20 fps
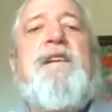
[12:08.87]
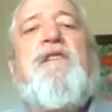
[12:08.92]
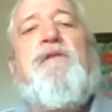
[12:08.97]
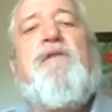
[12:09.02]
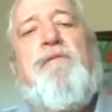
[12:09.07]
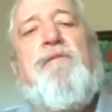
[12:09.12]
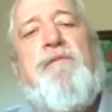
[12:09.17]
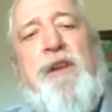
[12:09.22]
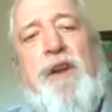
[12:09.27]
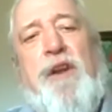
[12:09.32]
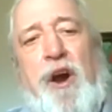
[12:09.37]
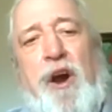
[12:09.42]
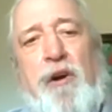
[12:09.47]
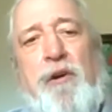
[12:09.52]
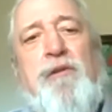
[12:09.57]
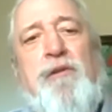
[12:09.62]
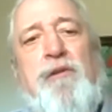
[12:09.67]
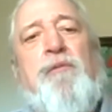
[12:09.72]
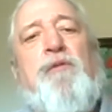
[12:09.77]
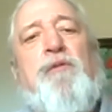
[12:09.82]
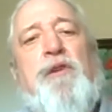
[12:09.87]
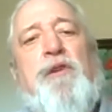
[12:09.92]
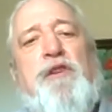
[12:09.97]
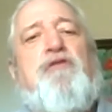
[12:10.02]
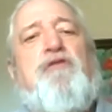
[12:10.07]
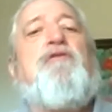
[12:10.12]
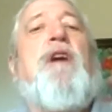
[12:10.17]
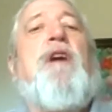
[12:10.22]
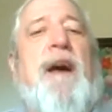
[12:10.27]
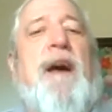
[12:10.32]
we're
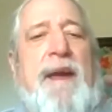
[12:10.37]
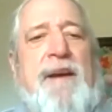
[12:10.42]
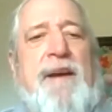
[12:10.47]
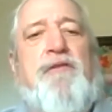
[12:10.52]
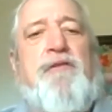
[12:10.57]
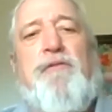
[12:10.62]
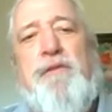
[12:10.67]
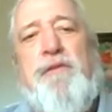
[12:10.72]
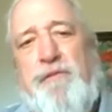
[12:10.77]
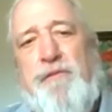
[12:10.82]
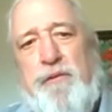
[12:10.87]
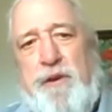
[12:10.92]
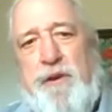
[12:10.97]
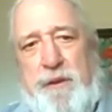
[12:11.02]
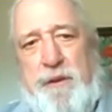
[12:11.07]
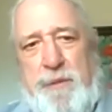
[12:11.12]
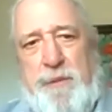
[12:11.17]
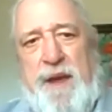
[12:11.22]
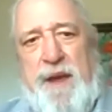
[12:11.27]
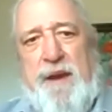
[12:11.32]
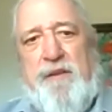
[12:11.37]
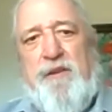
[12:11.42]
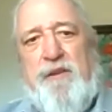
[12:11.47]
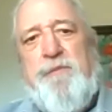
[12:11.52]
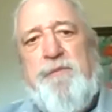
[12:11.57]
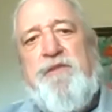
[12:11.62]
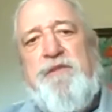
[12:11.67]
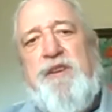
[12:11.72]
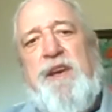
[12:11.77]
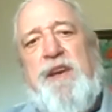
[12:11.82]
trying to avoid
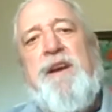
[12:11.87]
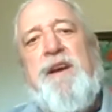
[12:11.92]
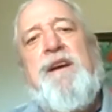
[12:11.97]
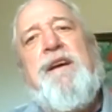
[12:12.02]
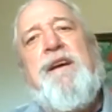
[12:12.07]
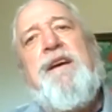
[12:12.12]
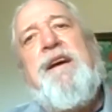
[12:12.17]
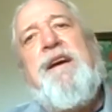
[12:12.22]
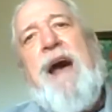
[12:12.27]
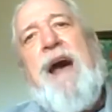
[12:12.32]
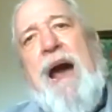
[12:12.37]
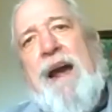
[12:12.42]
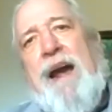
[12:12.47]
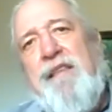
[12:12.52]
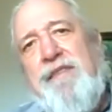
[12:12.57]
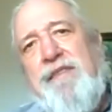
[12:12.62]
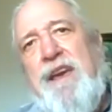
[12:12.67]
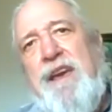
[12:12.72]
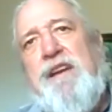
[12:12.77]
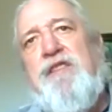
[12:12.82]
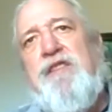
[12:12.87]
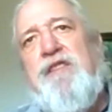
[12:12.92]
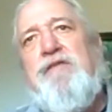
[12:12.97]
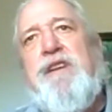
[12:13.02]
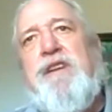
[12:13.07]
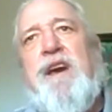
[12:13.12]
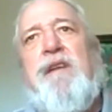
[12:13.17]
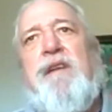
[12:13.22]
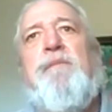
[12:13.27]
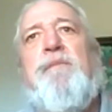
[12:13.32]
bankruptcy, I think you
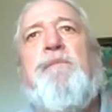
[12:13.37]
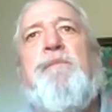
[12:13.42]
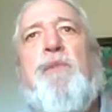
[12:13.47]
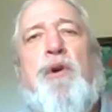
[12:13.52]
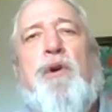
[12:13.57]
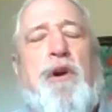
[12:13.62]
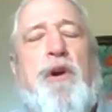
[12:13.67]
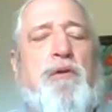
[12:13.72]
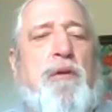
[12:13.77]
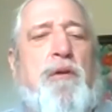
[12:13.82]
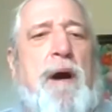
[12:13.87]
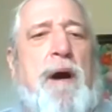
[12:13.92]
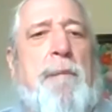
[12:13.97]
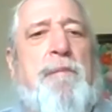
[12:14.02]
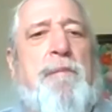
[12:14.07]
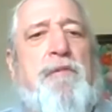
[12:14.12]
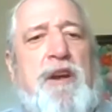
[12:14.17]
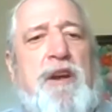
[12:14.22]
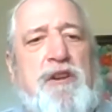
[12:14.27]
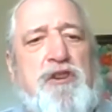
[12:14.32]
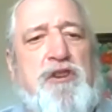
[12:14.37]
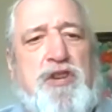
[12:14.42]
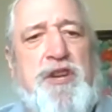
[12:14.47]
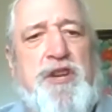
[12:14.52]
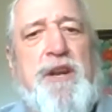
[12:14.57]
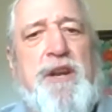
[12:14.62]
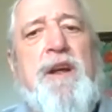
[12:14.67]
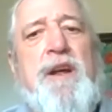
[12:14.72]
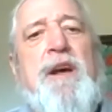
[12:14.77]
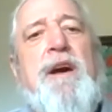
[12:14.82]
get more
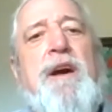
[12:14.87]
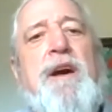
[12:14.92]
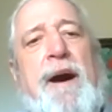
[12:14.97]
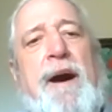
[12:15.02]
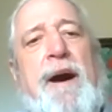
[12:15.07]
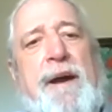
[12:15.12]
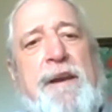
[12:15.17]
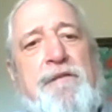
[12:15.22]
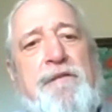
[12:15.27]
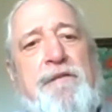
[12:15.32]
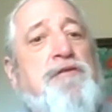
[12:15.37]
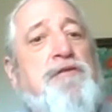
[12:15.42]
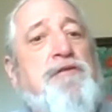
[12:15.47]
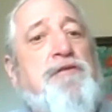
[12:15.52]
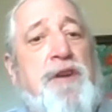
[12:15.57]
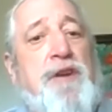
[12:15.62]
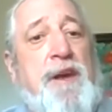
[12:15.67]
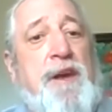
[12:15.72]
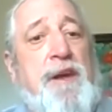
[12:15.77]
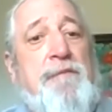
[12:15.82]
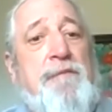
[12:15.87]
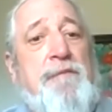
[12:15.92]
cooperation out of your trade.